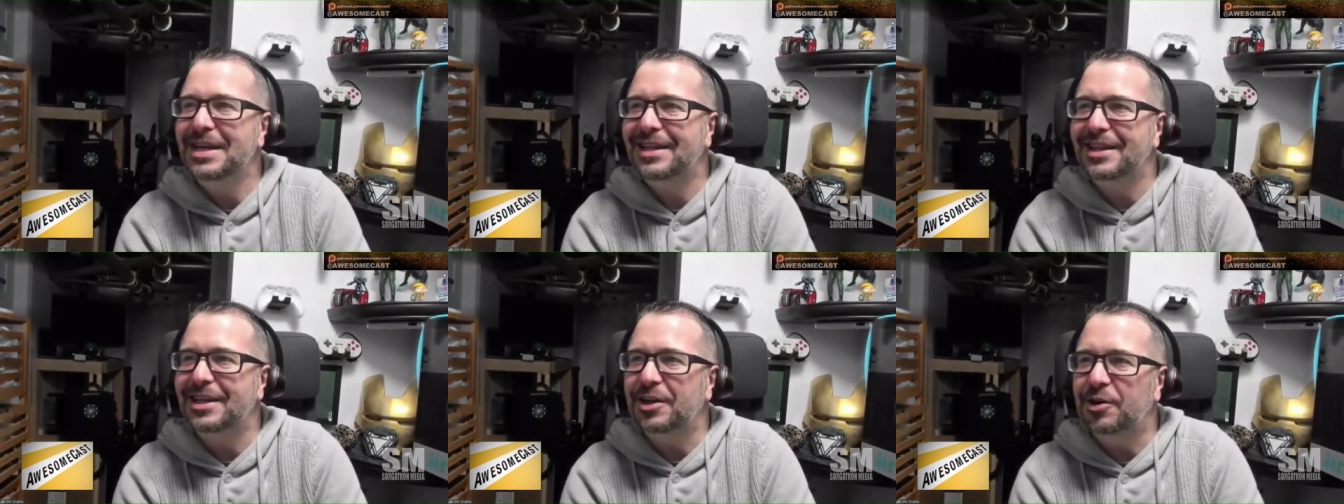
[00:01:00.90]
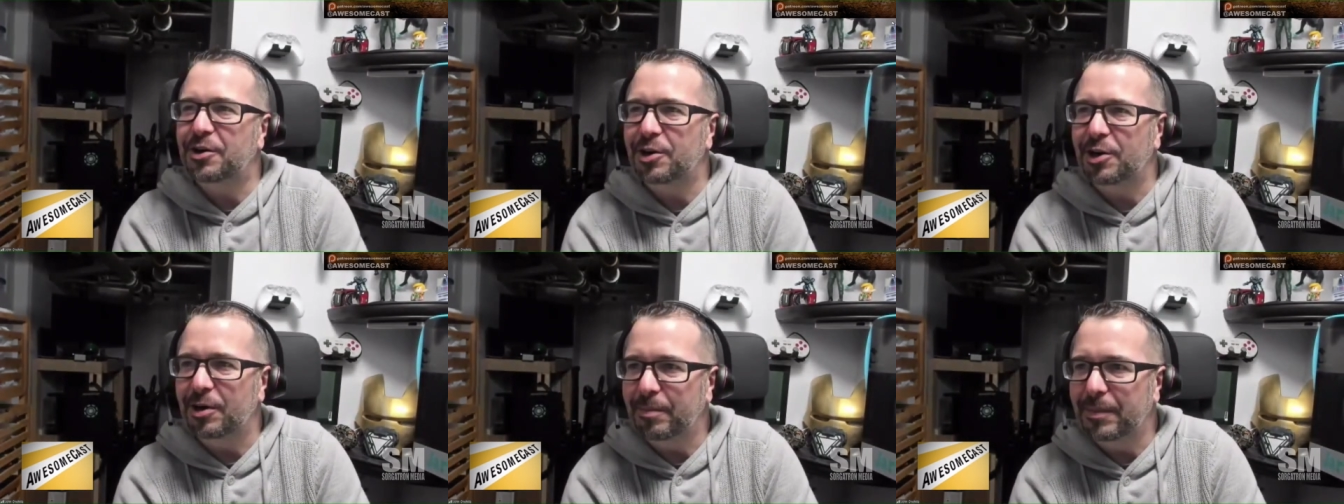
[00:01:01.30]
in the
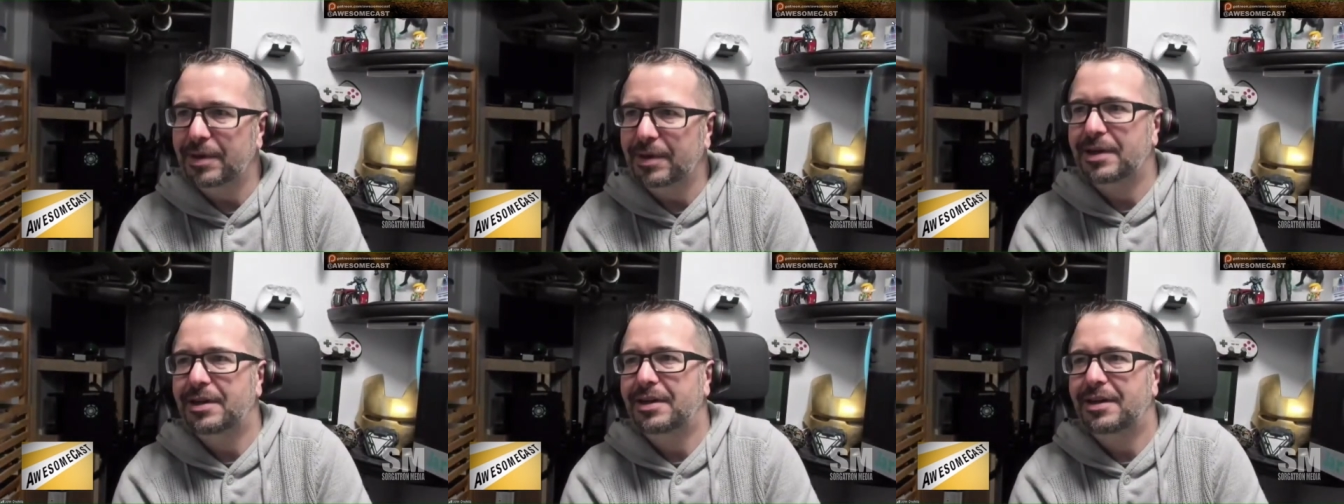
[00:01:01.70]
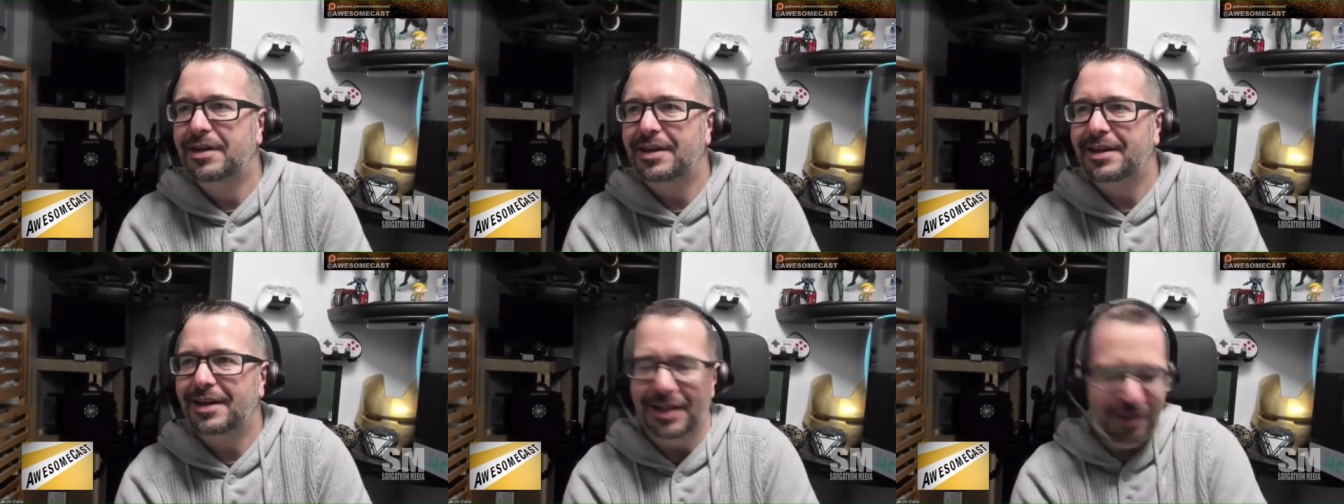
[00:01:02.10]
arm,
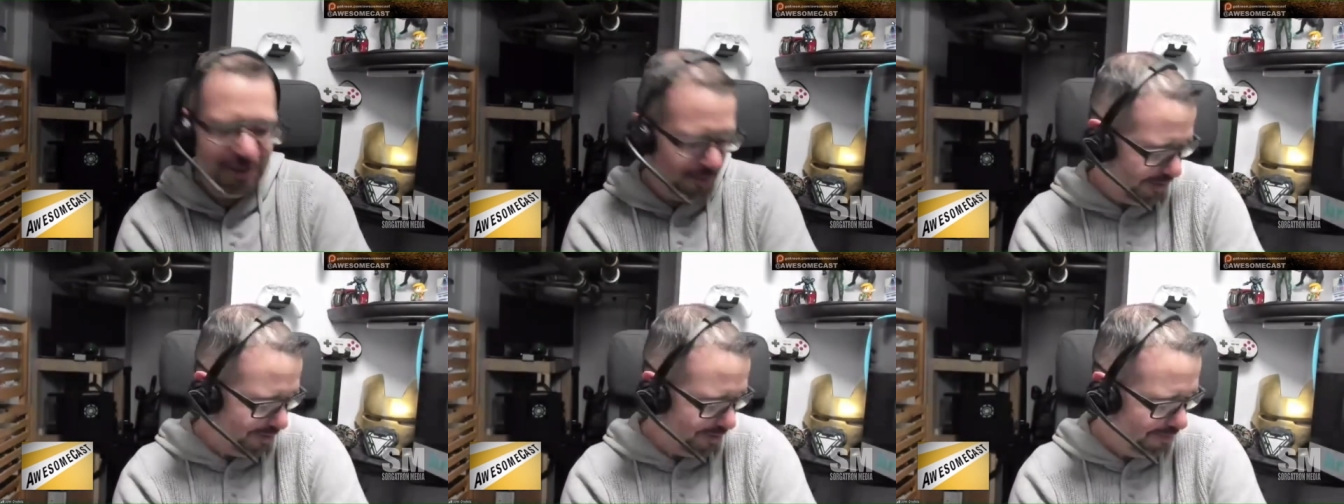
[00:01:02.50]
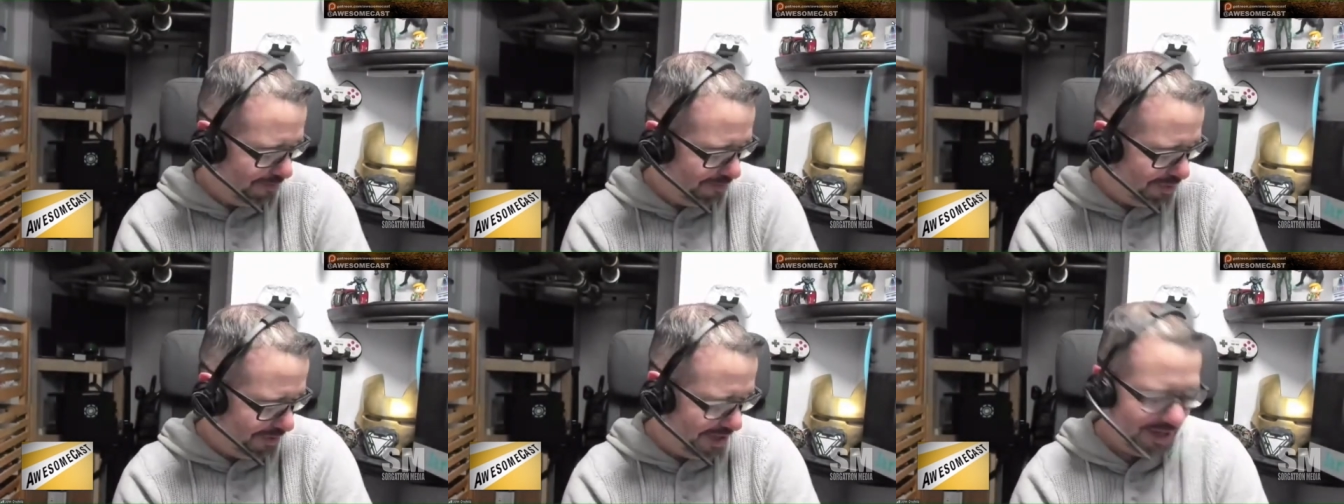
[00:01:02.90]
and there was
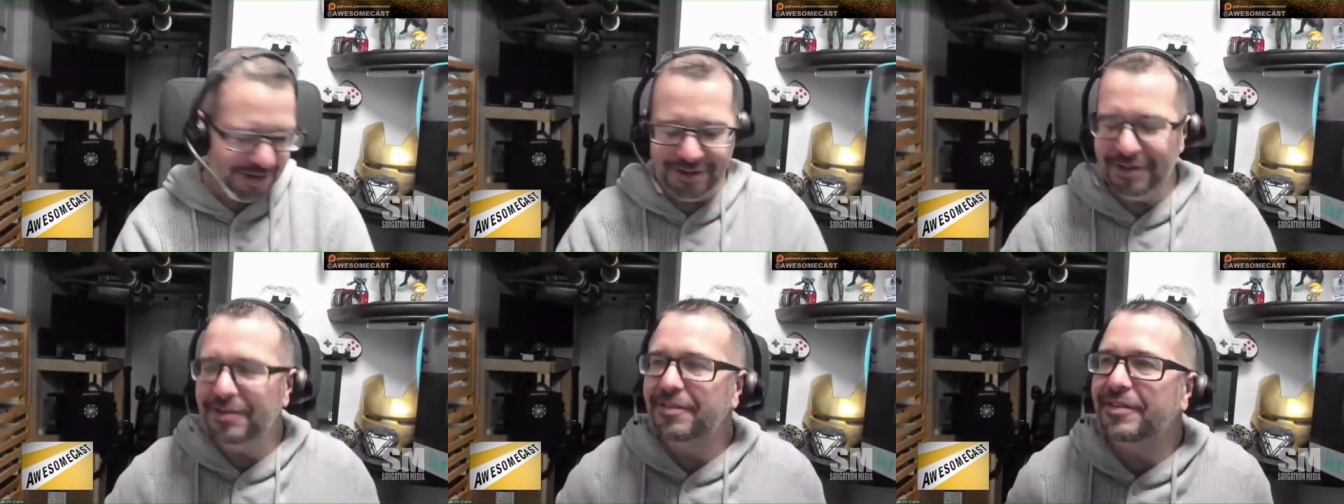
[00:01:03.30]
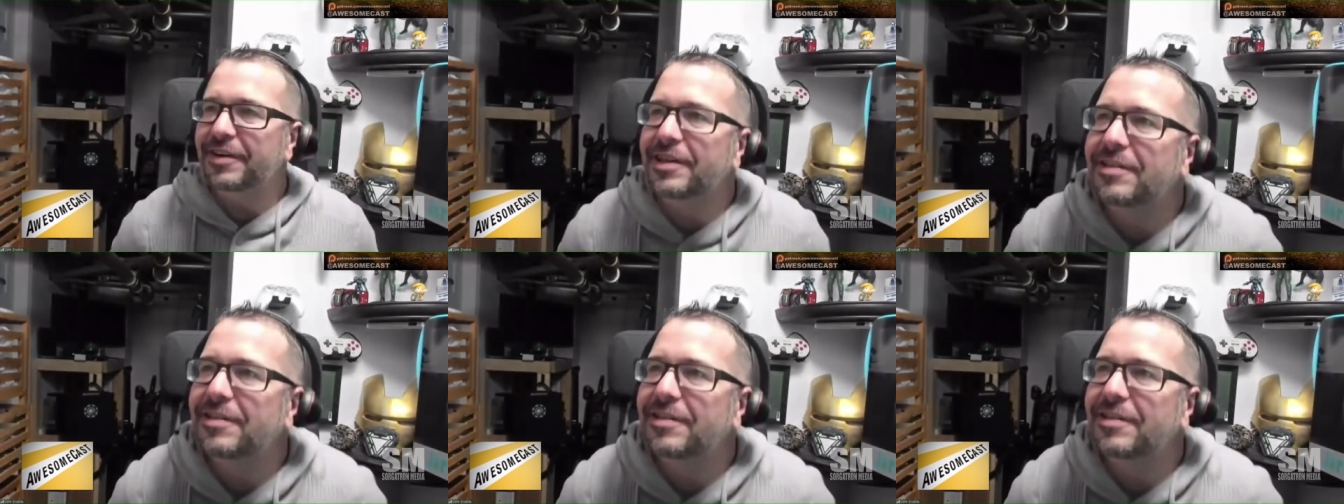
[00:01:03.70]
blood all over it.